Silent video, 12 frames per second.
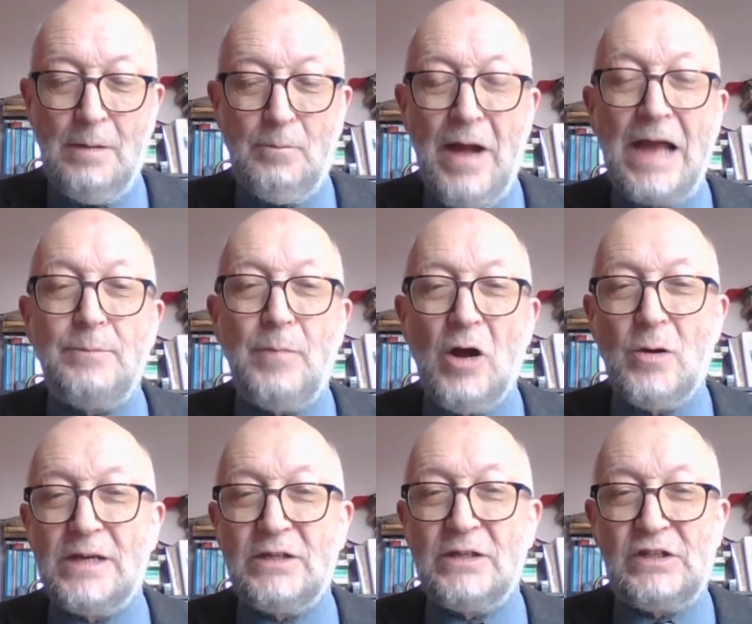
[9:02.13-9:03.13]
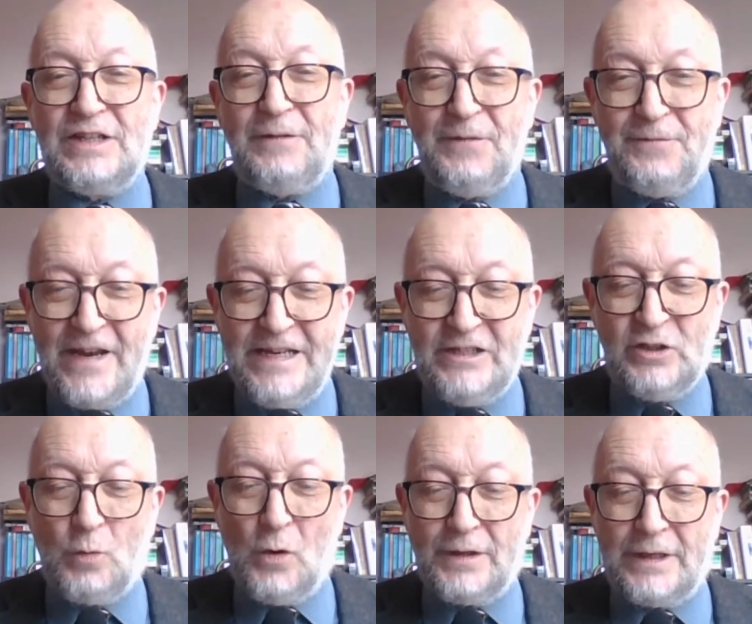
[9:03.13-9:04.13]
bad poets deface
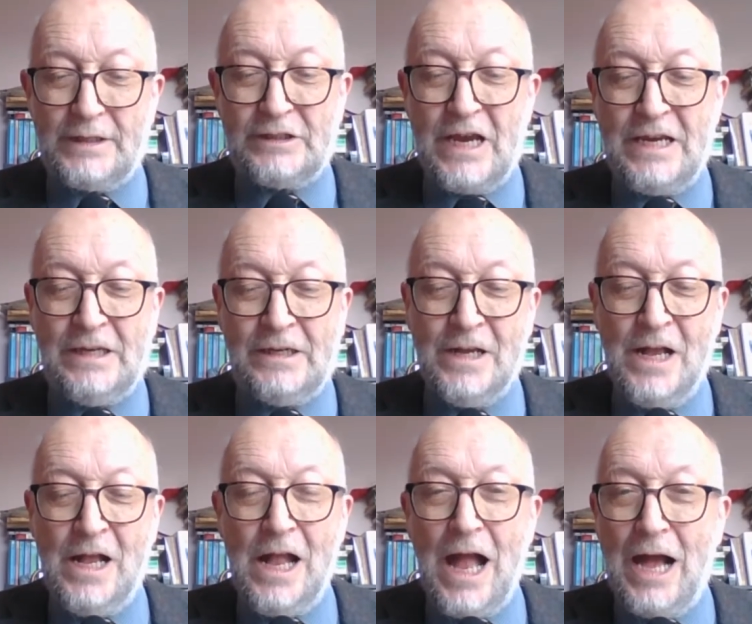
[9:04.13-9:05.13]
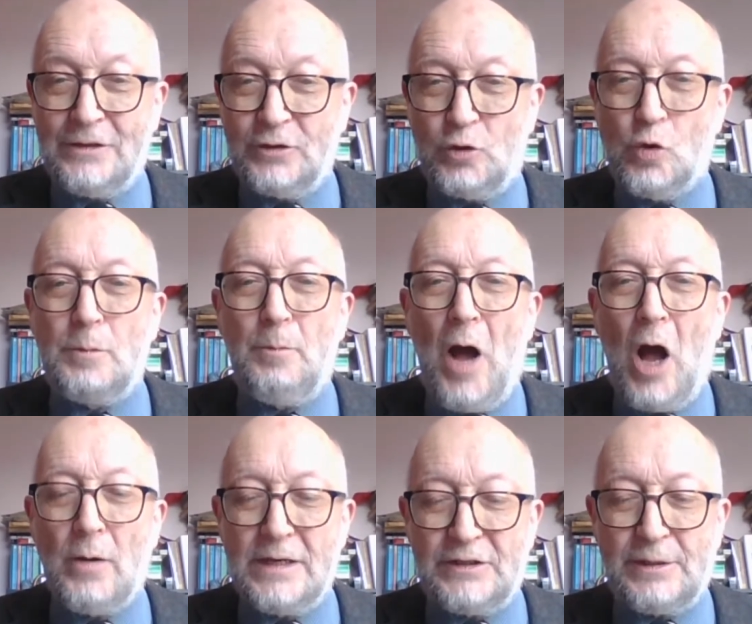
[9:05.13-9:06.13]
what they take, and good
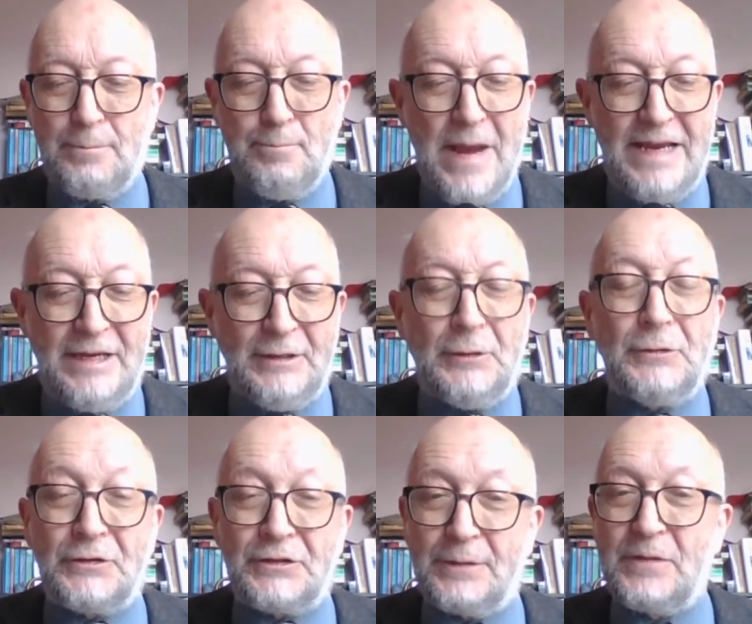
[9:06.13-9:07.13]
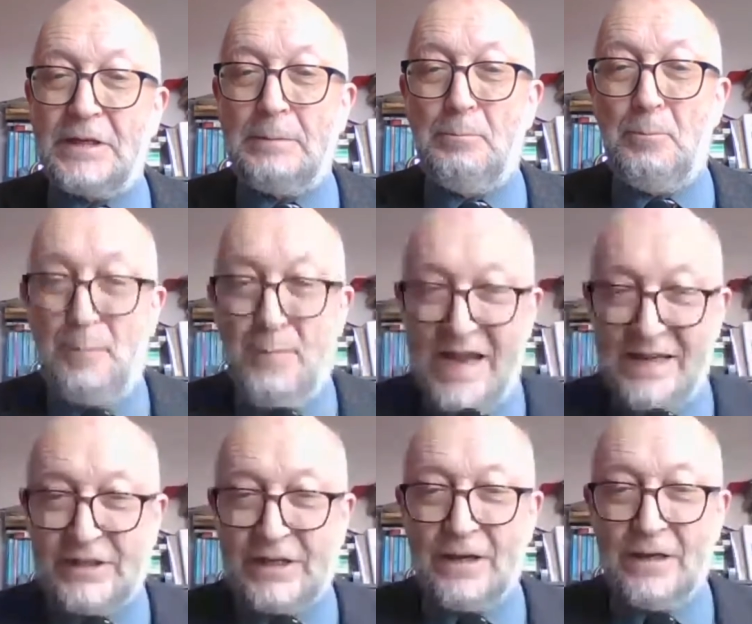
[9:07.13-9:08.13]
poets make it into something
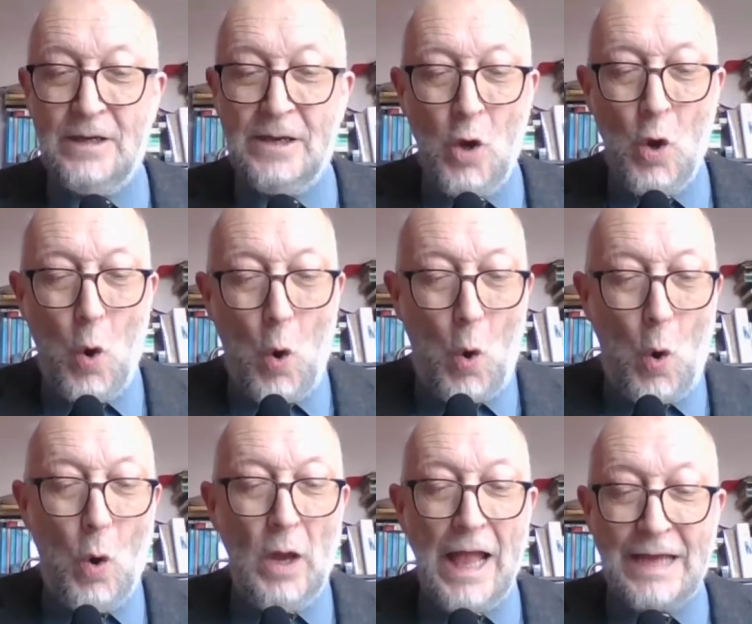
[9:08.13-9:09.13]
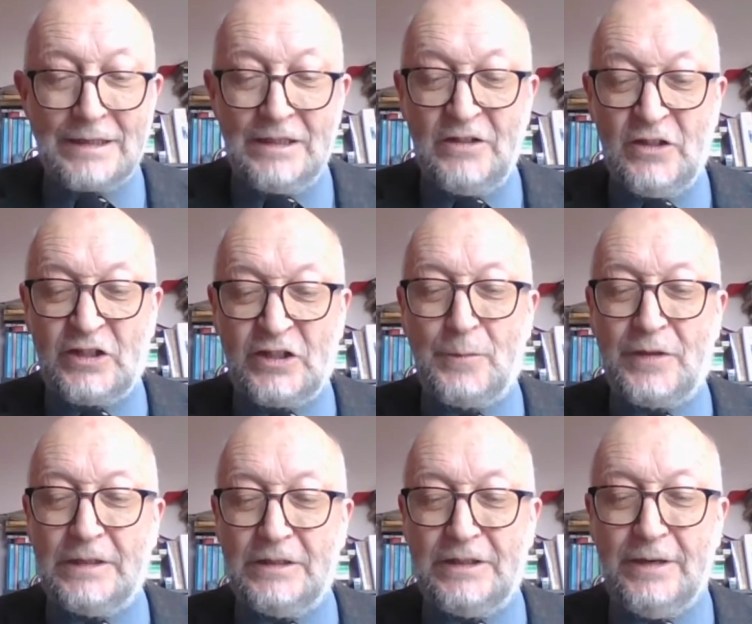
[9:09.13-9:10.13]
better, or at least
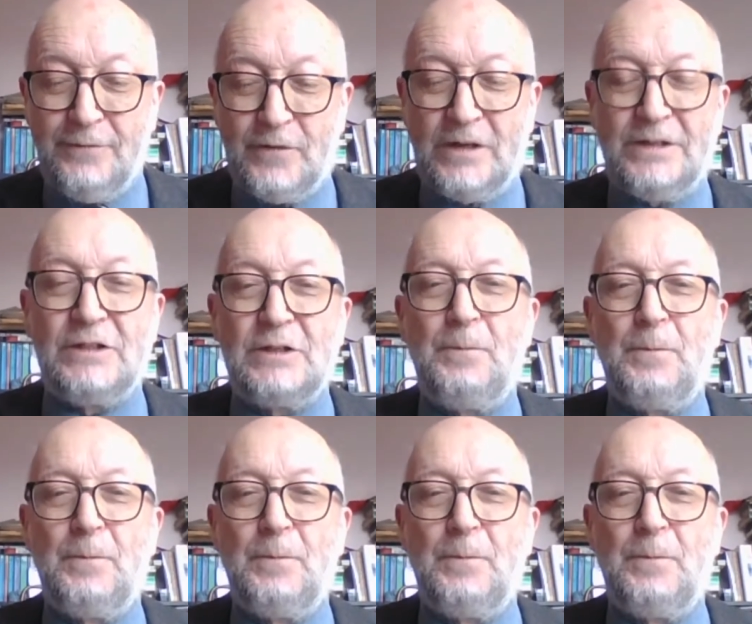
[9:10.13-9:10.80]
something different."